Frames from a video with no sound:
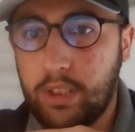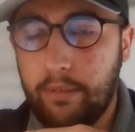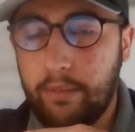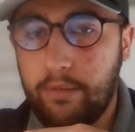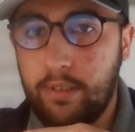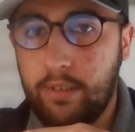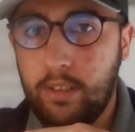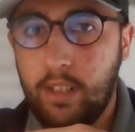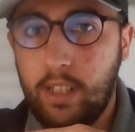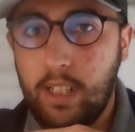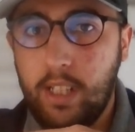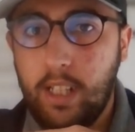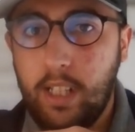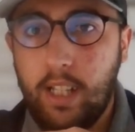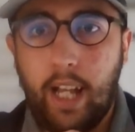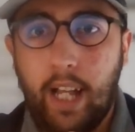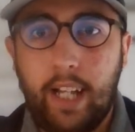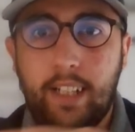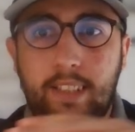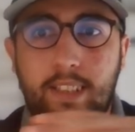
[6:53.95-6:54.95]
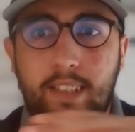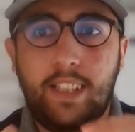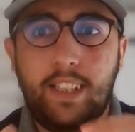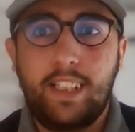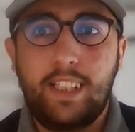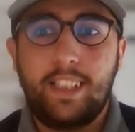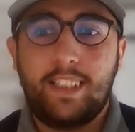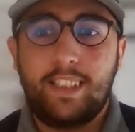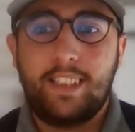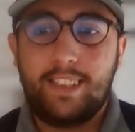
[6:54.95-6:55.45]
And
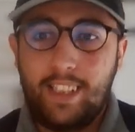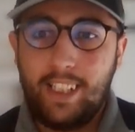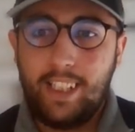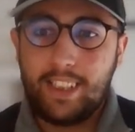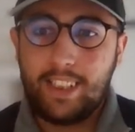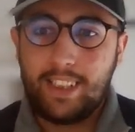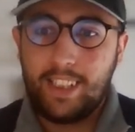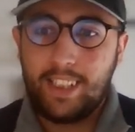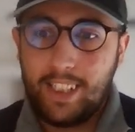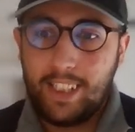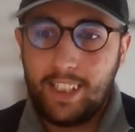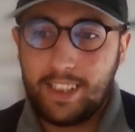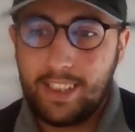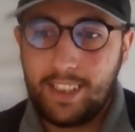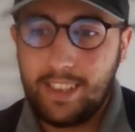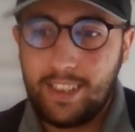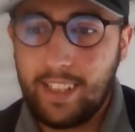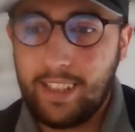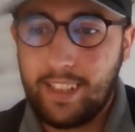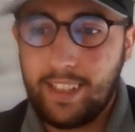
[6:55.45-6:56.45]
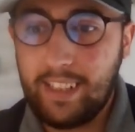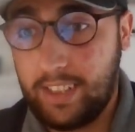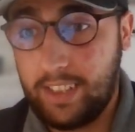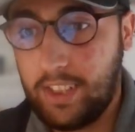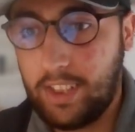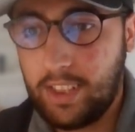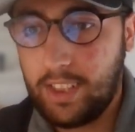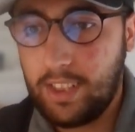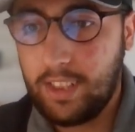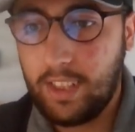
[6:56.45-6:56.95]
this is nuts.
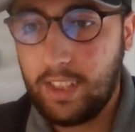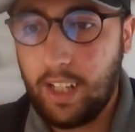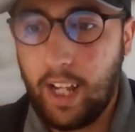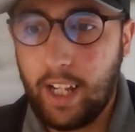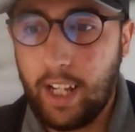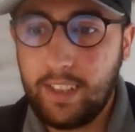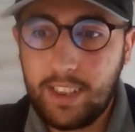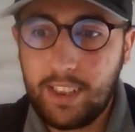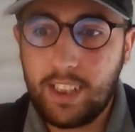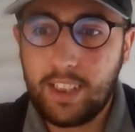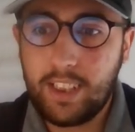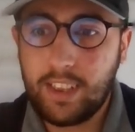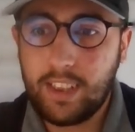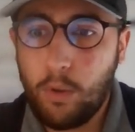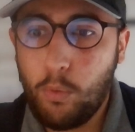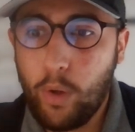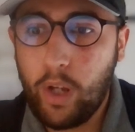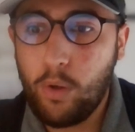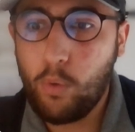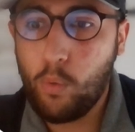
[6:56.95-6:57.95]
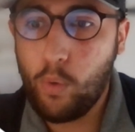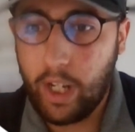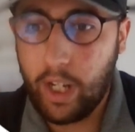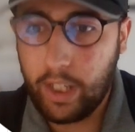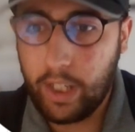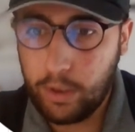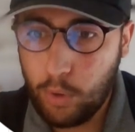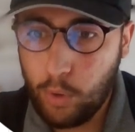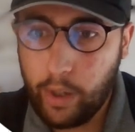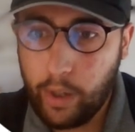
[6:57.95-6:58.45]
And this is the way we are doing it.
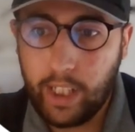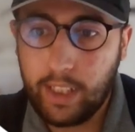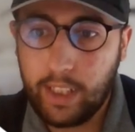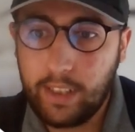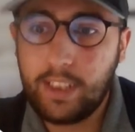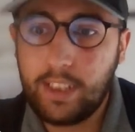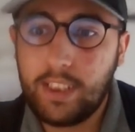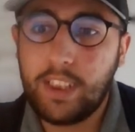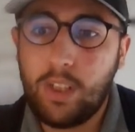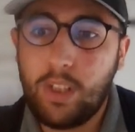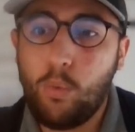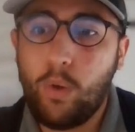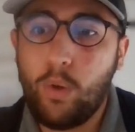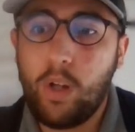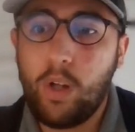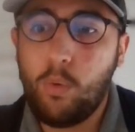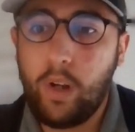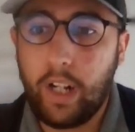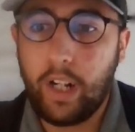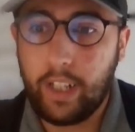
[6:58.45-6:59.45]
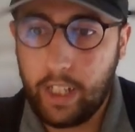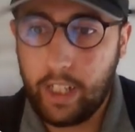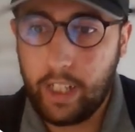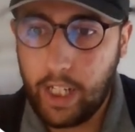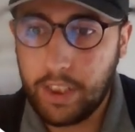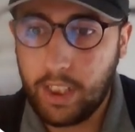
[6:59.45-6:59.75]
This is the way we are crushing it.